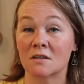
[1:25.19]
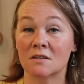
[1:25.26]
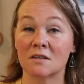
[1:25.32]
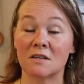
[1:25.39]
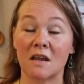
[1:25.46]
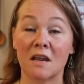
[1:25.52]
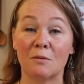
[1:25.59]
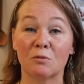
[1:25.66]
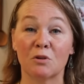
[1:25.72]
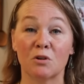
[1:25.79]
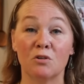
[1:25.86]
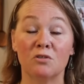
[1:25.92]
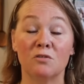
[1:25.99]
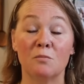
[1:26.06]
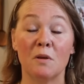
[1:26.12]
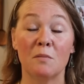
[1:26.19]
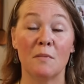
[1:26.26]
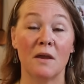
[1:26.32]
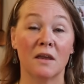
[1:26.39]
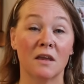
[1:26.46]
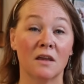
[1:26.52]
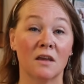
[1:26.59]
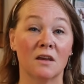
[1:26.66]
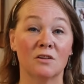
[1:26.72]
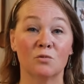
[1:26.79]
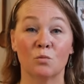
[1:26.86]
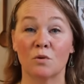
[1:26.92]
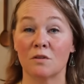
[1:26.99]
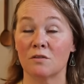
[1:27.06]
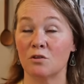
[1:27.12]
today I'm going to be making
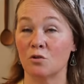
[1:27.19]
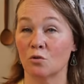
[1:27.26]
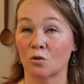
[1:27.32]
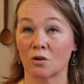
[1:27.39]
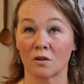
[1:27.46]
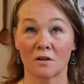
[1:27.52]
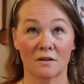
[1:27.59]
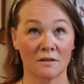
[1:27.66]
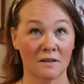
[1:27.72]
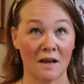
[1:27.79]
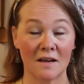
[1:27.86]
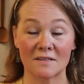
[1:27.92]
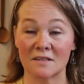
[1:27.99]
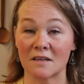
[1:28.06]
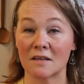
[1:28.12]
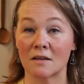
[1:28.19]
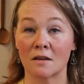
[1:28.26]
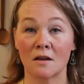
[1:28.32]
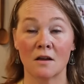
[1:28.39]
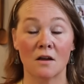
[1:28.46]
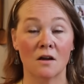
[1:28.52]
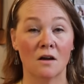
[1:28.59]
it with your classic